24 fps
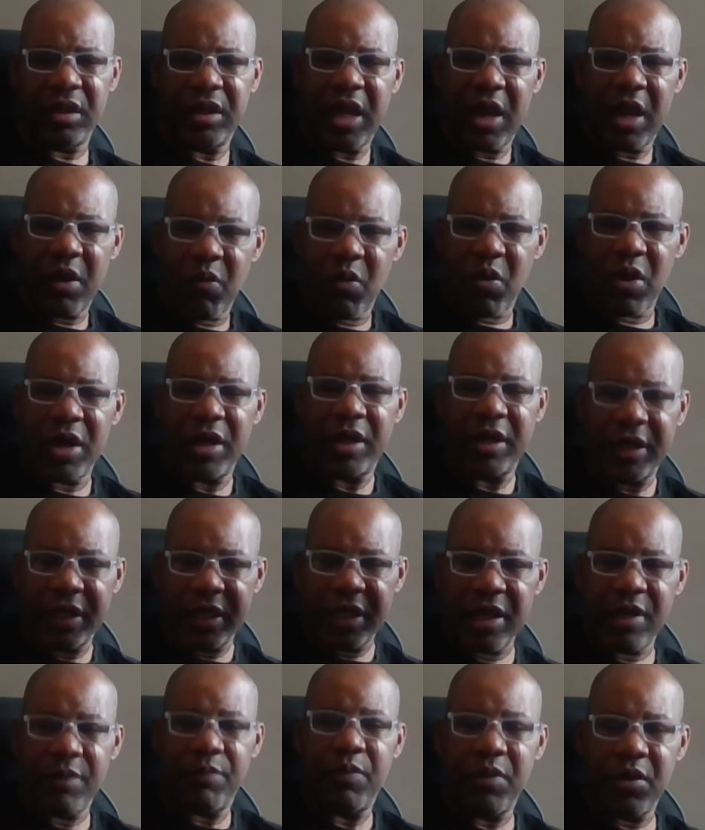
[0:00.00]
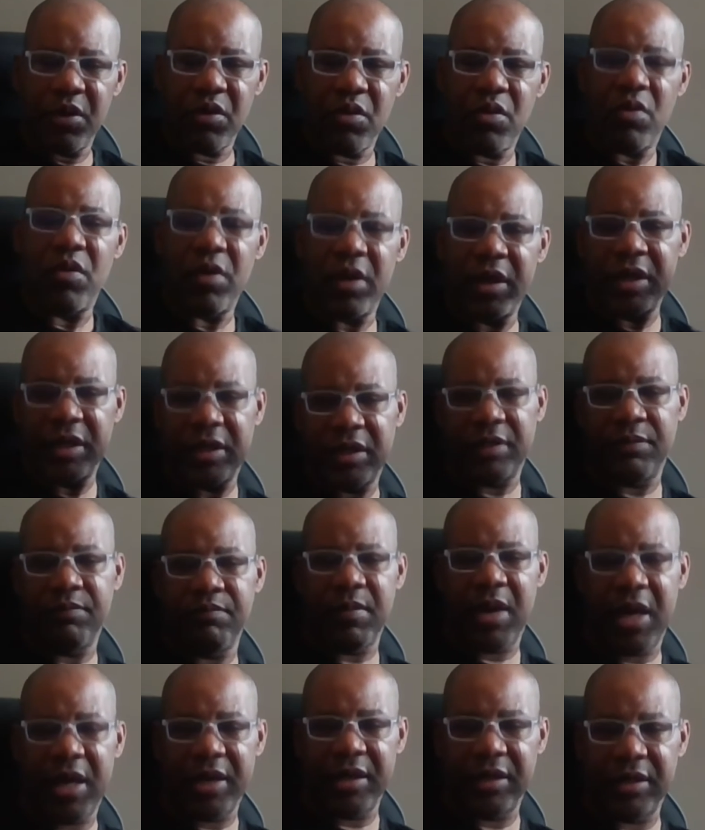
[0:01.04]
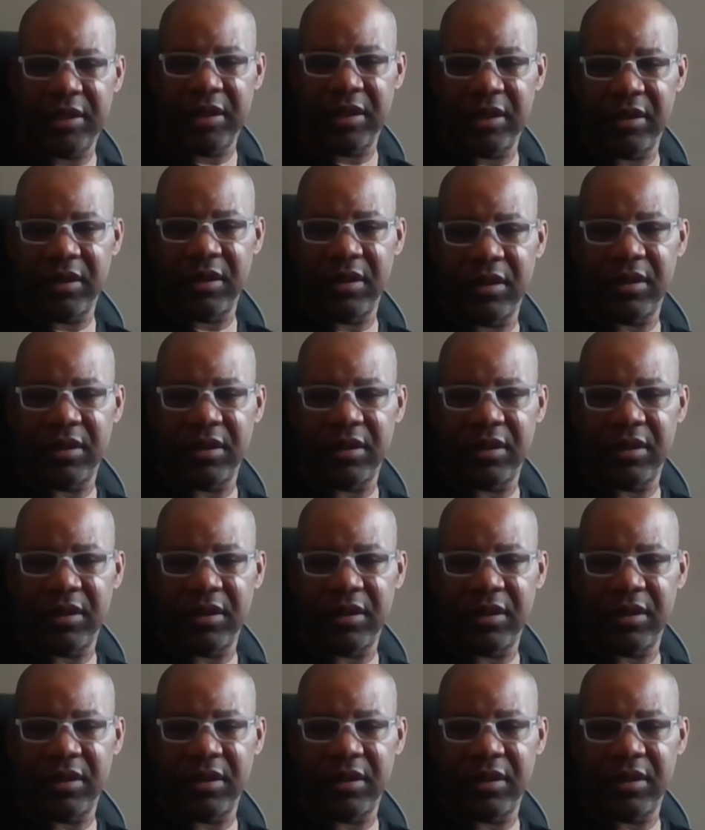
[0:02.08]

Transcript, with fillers: They want to keep you on this medicine